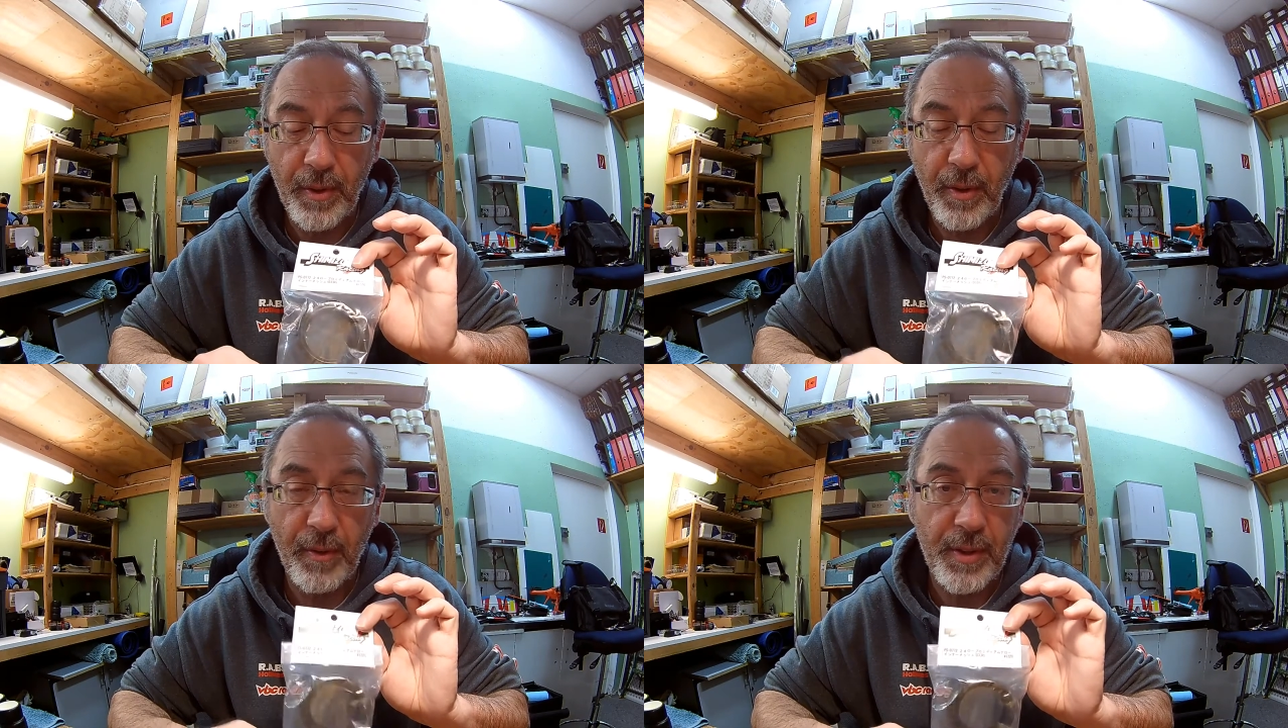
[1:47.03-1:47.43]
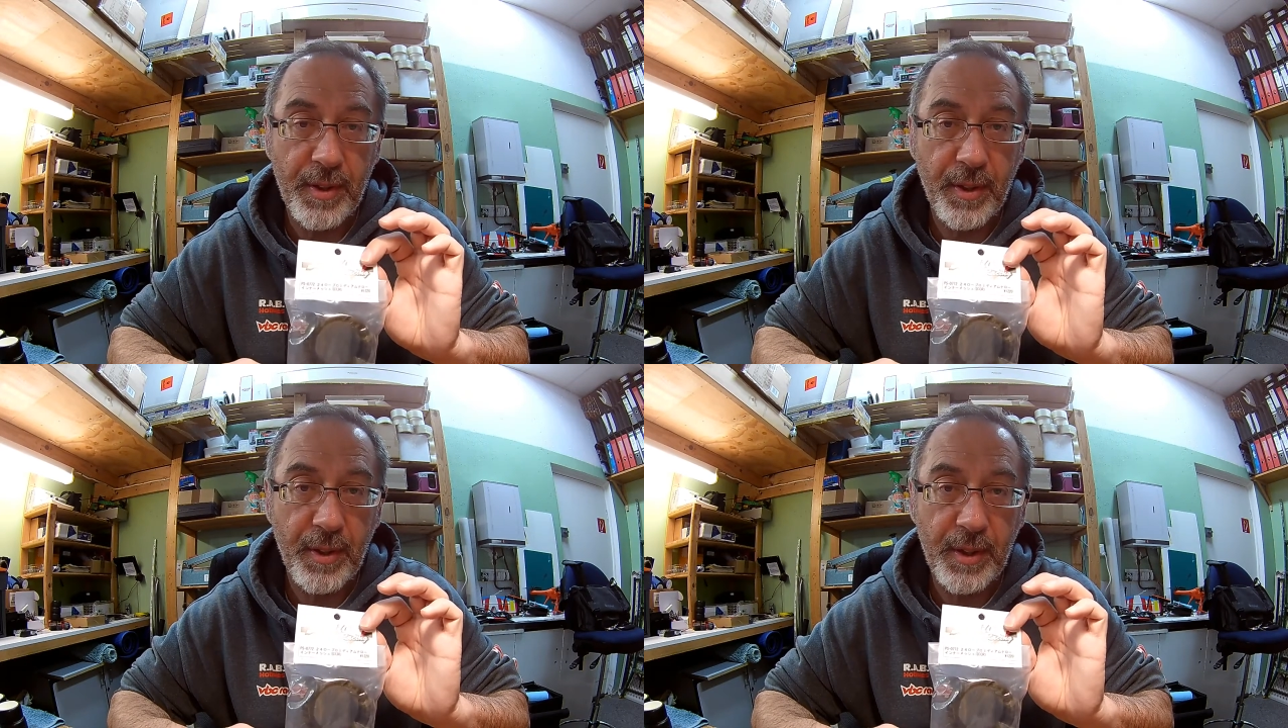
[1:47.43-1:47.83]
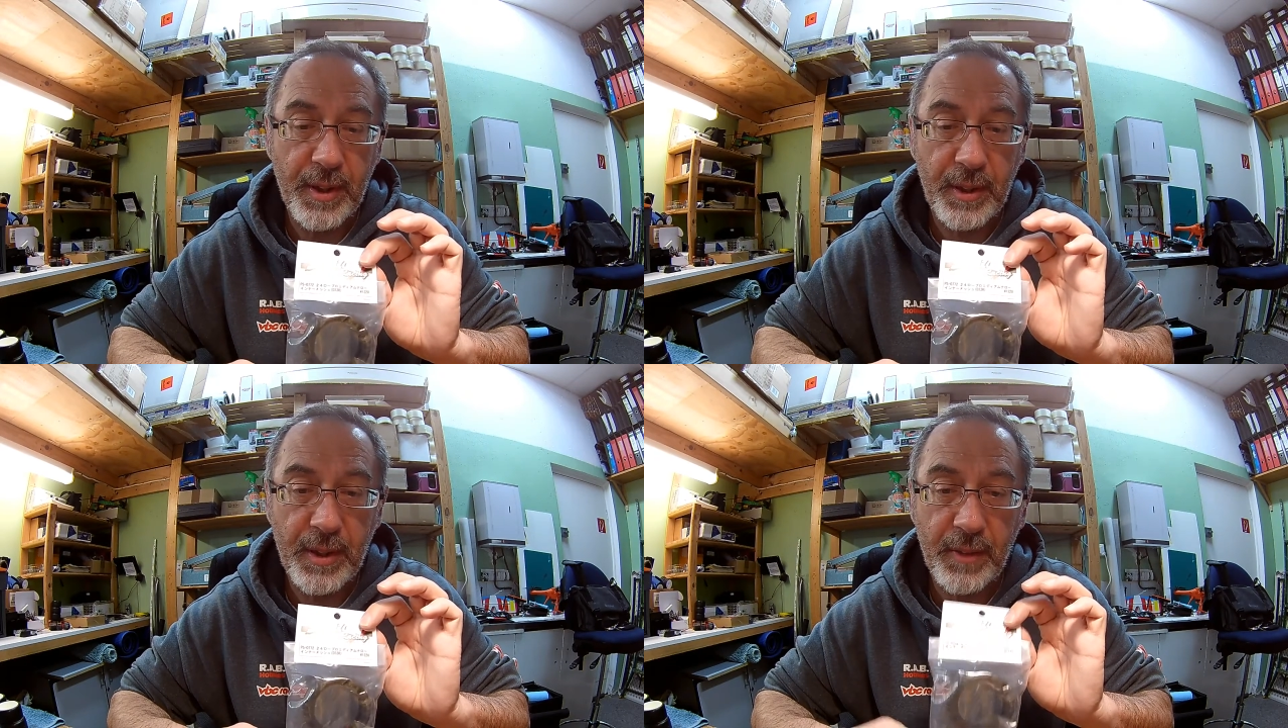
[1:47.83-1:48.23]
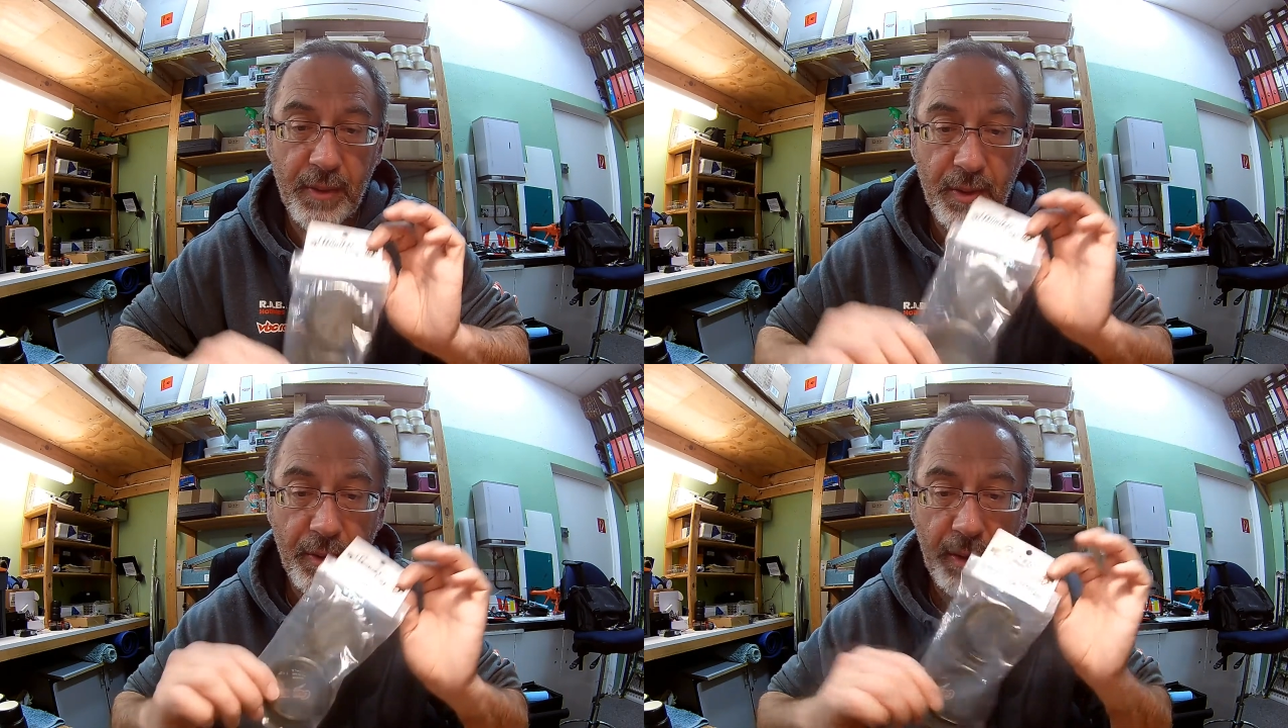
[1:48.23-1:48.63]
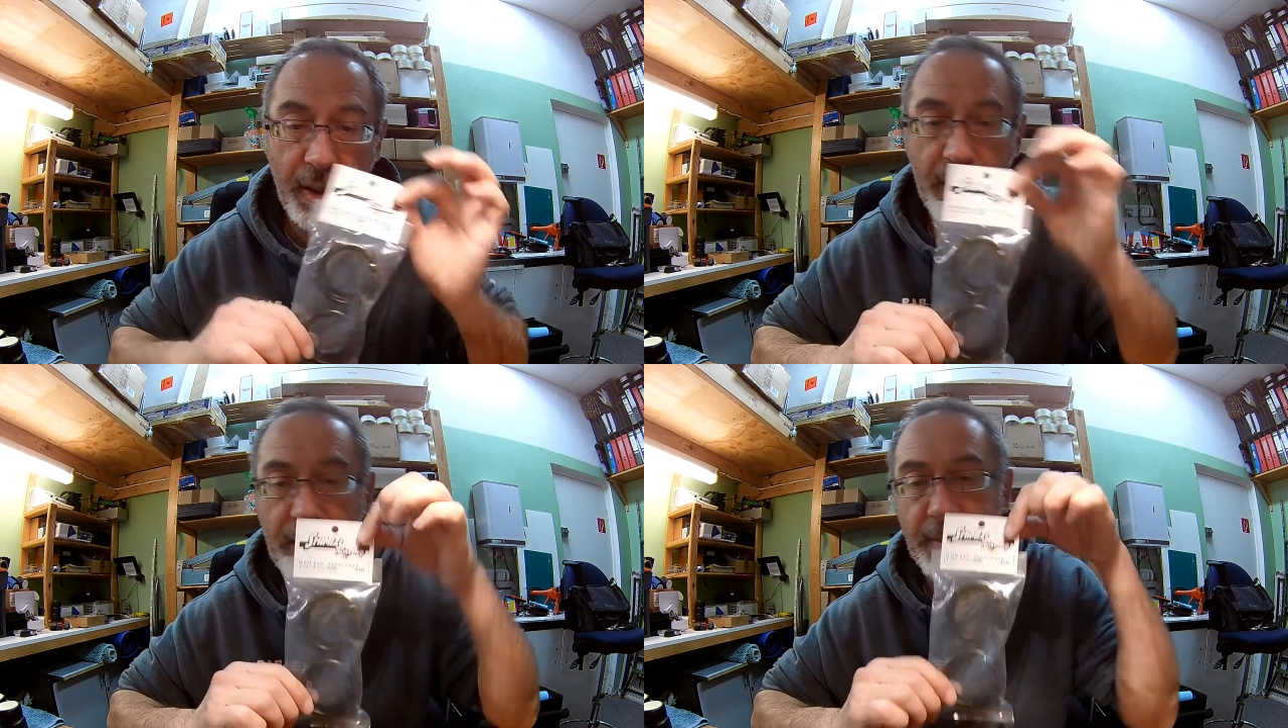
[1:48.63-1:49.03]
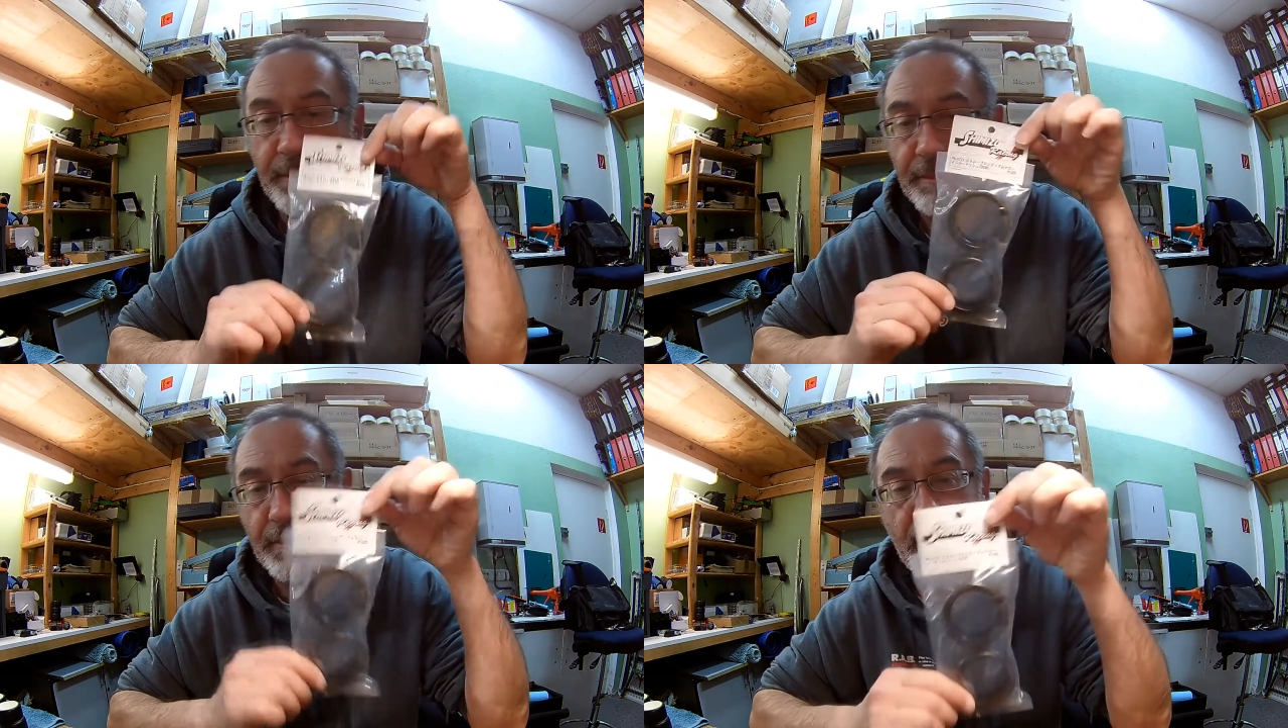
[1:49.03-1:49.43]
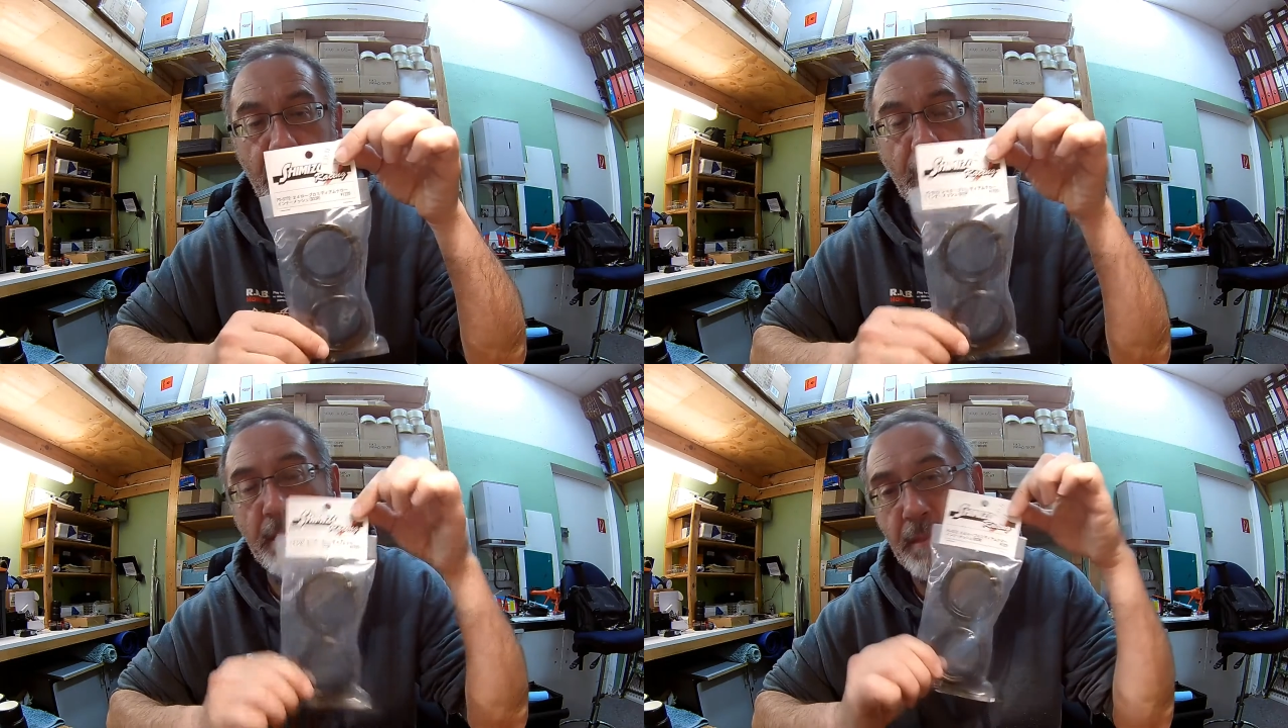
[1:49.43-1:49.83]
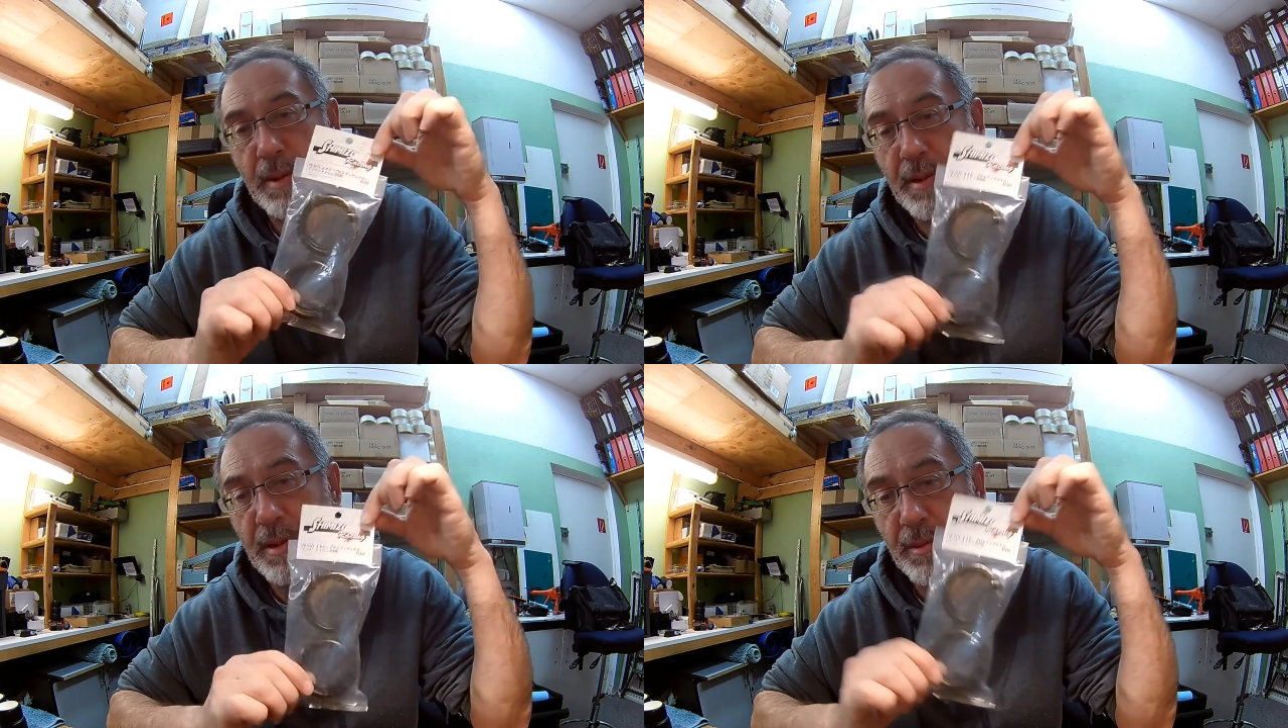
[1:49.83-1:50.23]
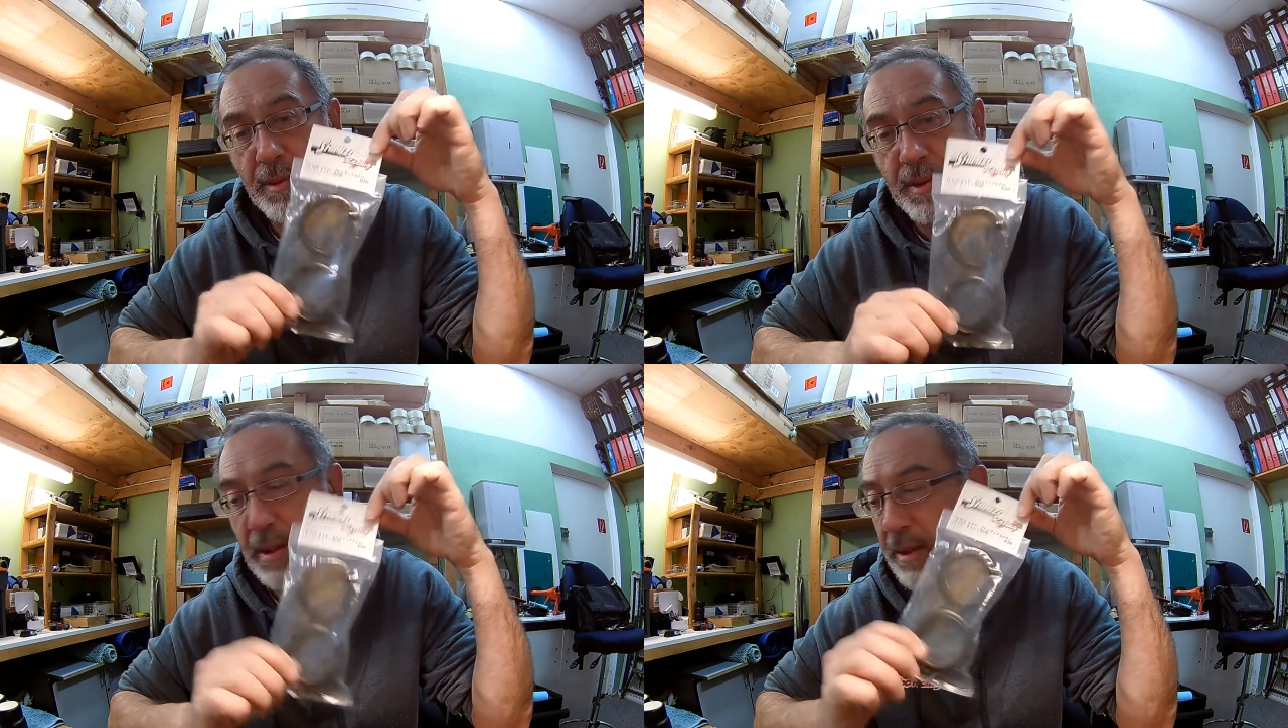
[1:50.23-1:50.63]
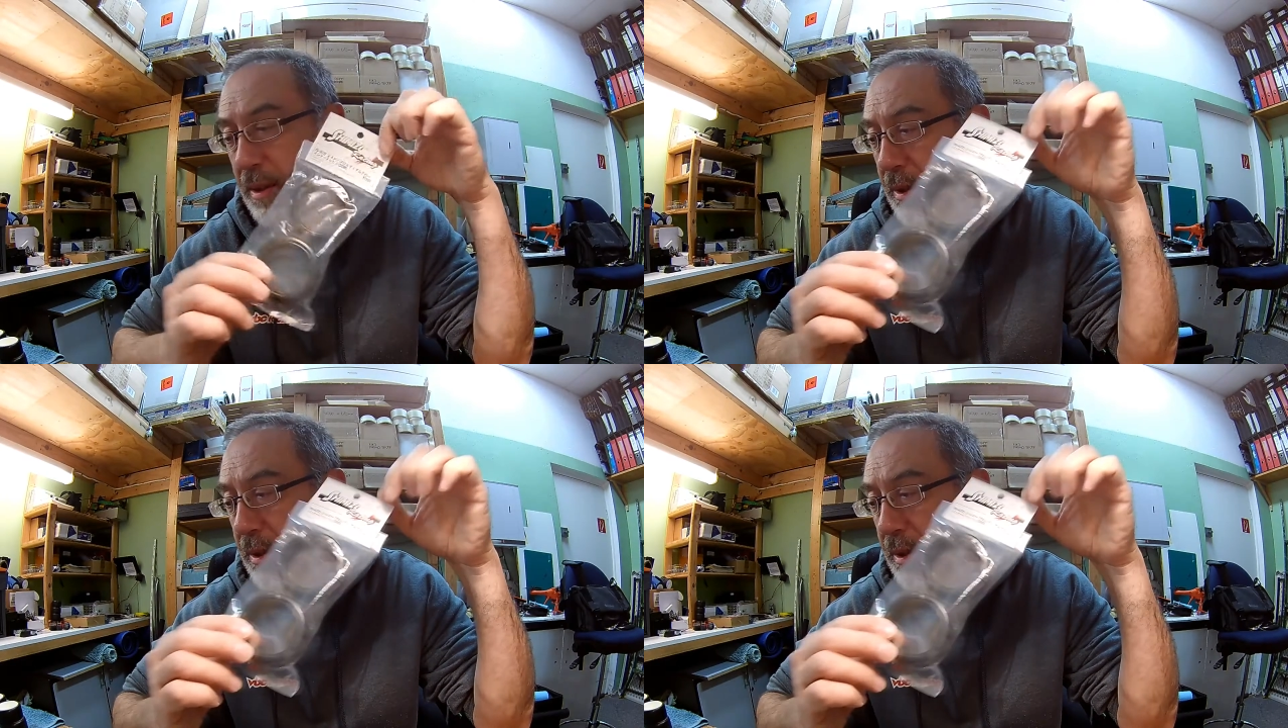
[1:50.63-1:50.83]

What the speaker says: 33s and 36s with touring cars. Okay, that's those ones there.